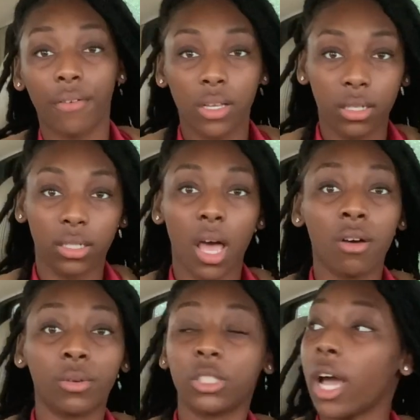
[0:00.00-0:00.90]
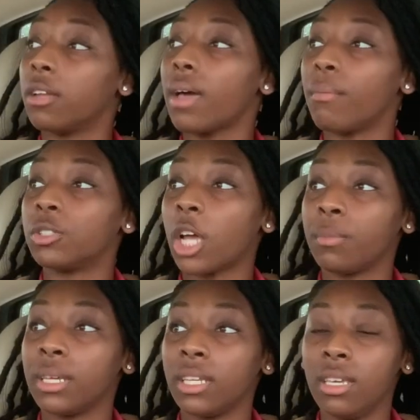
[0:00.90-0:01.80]
because I want y'all to be able
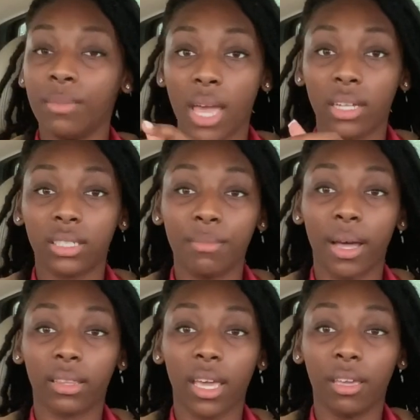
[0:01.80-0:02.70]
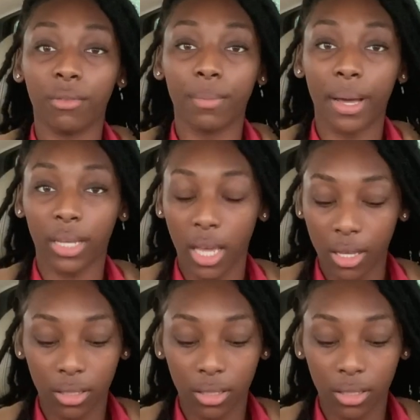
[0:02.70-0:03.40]
to hear me. I see my thing right by the air.